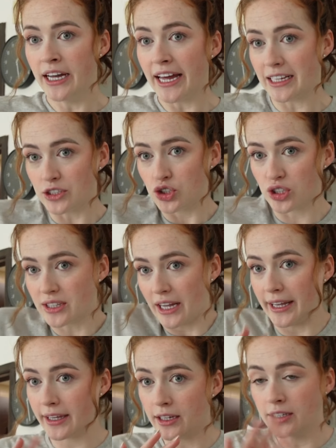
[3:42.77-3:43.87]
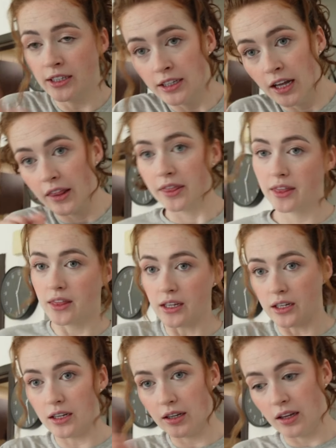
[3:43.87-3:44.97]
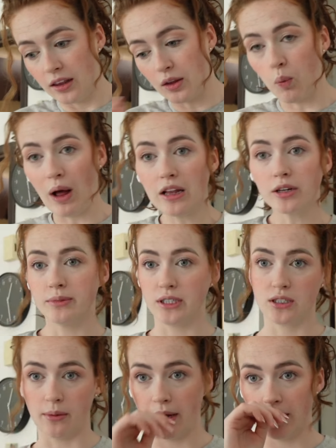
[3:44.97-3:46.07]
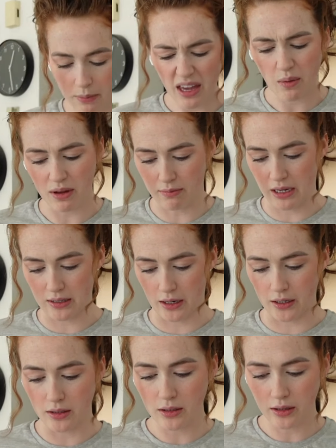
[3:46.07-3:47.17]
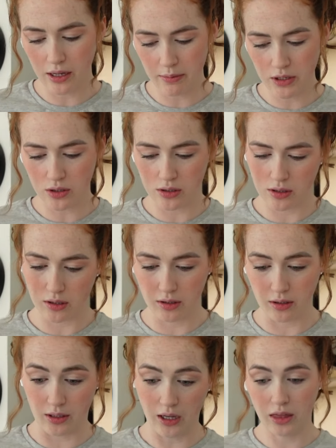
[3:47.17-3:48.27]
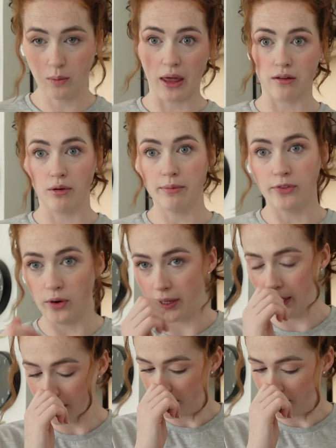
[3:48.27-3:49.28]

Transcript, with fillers: It's just like the the welcome to summer. Bear with me a second. Let me just get the weather up for you.